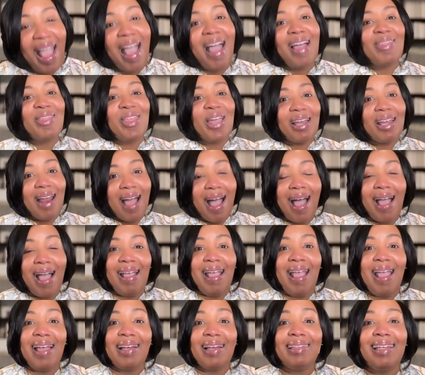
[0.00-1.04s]
that I
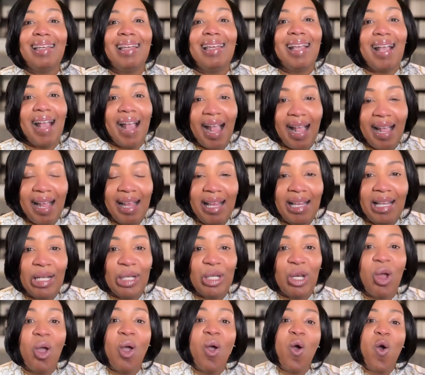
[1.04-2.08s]
had gained